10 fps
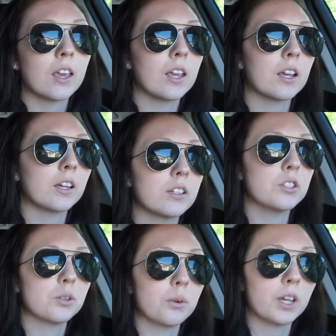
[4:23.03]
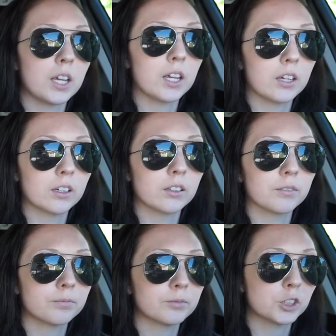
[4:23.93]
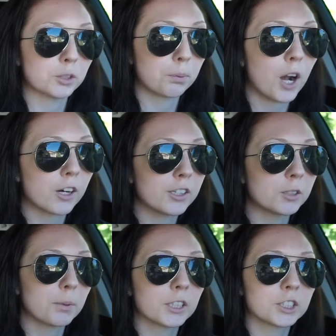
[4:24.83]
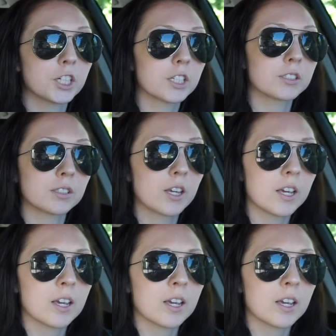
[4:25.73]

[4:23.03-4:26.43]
and doing just progress pictures,